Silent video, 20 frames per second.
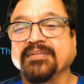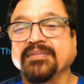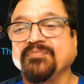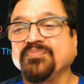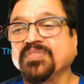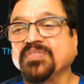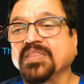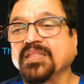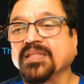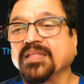
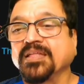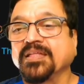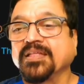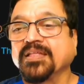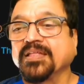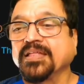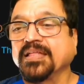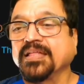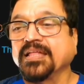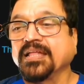Now the
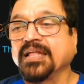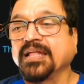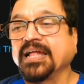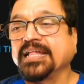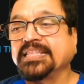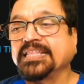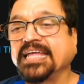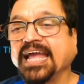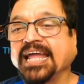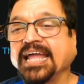transformer is
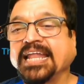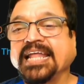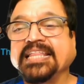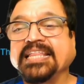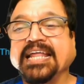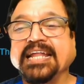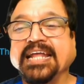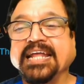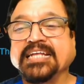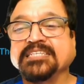a
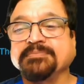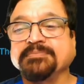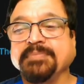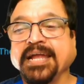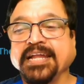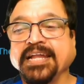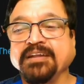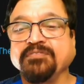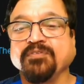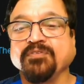filament
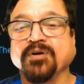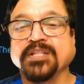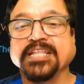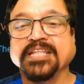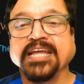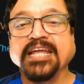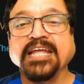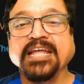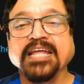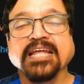transformer,
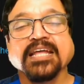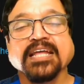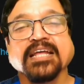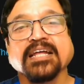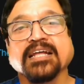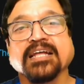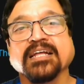and